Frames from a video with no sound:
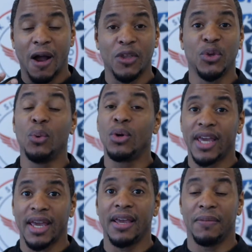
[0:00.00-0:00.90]
you will
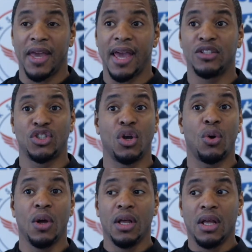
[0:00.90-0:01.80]
get hit in the head,
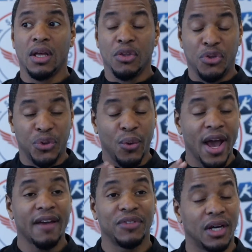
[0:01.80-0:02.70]
so you
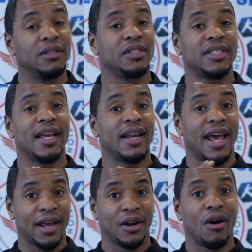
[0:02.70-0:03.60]
have to understand
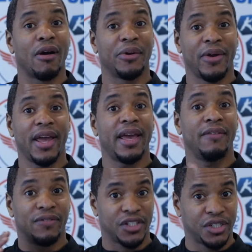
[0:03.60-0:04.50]
how to guard your
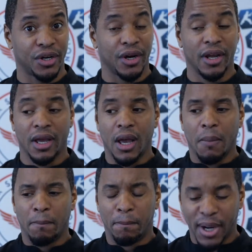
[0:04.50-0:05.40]
head, for sure.
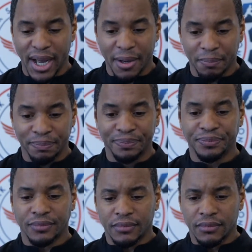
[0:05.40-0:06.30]
But
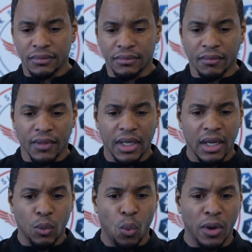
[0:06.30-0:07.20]

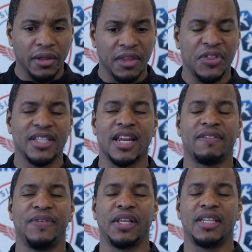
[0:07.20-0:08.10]
one of the things I
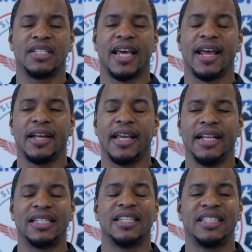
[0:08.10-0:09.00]
feel is that
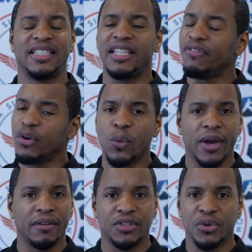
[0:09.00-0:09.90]
it's a different
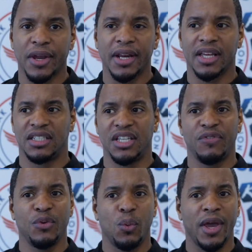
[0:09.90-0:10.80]
way of training
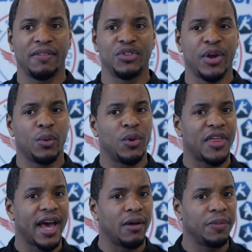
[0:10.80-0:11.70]

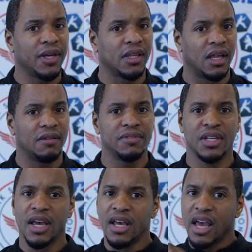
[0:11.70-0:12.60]
without the
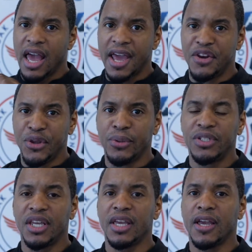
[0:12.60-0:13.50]
gloves and
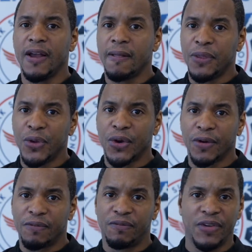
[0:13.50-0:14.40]
using
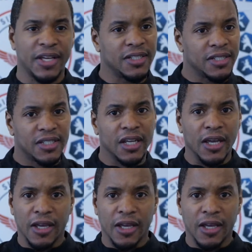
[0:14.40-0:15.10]
your fists,